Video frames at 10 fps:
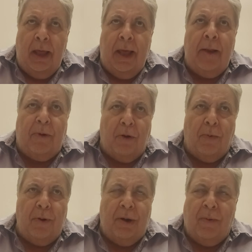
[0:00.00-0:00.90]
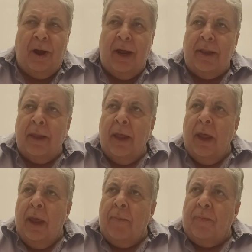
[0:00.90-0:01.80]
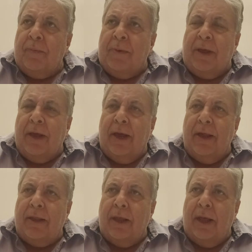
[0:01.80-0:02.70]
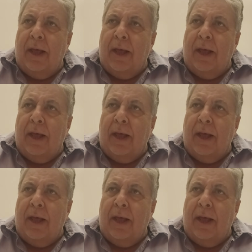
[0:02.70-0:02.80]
and career wise, because